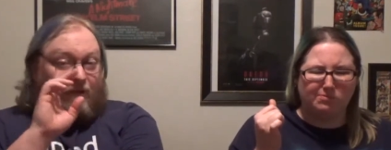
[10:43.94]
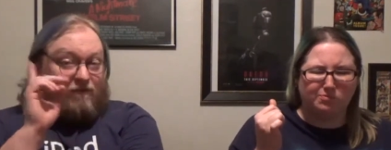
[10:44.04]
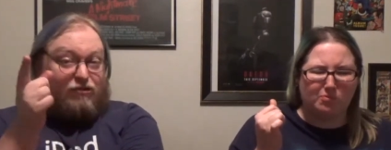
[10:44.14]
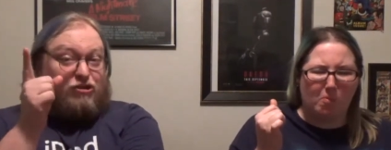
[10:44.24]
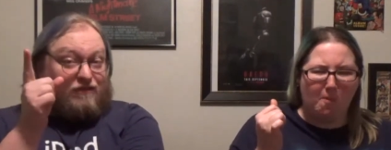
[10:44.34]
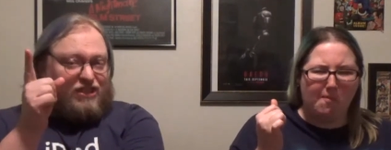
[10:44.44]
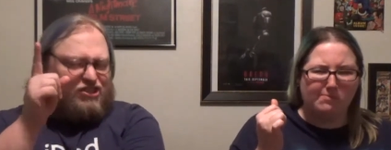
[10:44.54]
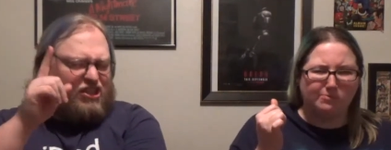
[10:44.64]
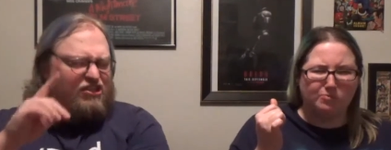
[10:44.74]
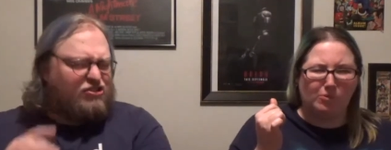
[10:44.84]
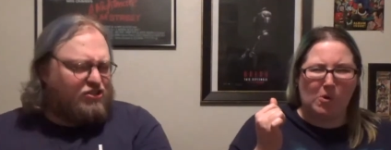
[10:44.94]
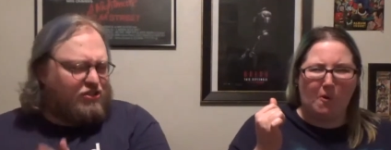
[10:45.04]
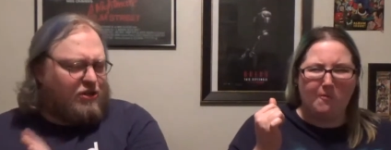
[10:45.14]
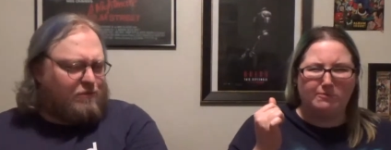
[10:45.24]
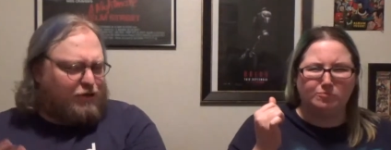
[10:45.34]
Speaker 1: First off, it's
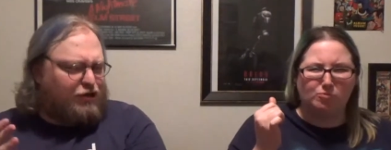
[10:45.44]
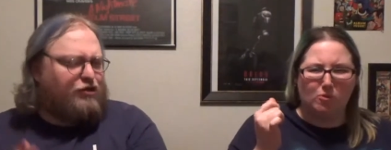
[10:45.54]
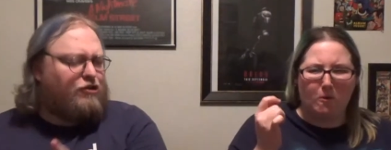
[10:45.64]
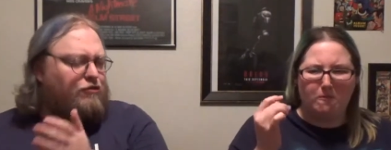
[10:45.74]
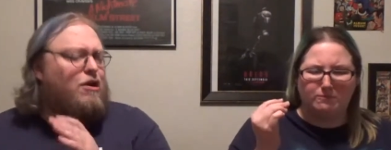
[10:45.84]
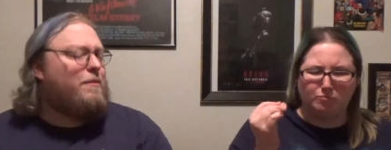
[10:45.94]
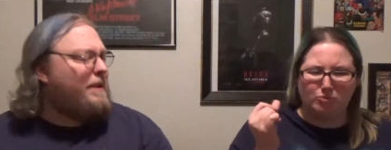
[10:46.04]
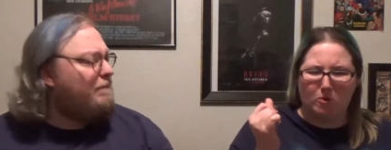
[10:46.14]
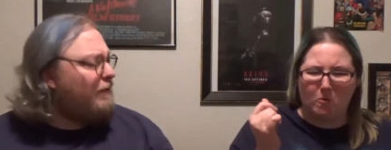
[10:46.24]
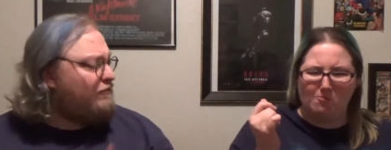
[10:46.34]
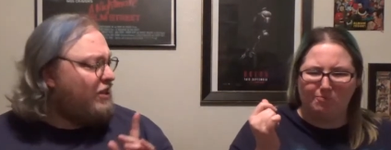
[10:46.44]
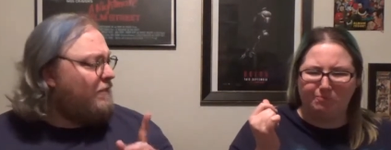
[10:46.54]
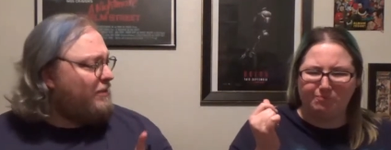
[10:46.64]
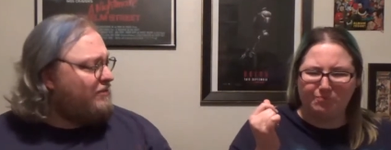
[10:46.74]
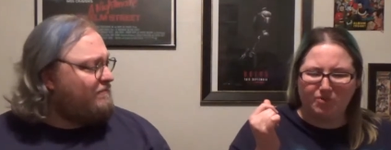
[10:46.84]
actually uh, pretty good, a little gummy. i don't say
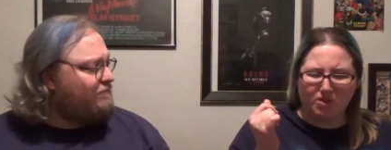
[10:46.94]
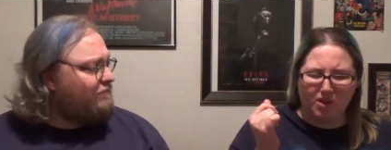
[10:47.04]
that much.